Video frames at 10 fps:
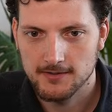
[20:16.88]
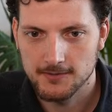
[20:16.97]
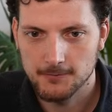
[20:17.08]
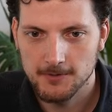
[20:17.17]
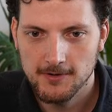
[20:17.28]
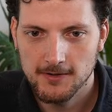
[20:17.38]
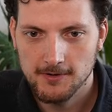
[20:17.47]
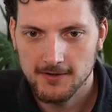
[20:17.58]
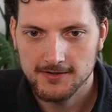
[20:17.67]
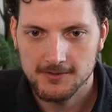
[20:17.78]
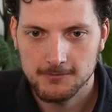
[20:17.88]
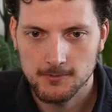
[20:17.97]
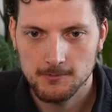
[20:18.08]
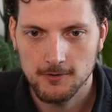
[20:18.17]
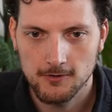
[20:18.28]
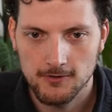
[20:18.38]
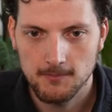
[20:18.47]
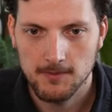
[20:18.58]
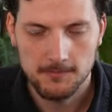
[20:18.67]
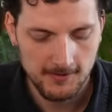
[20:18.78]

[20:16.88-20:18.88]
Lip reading: that we really run a different program. Maybe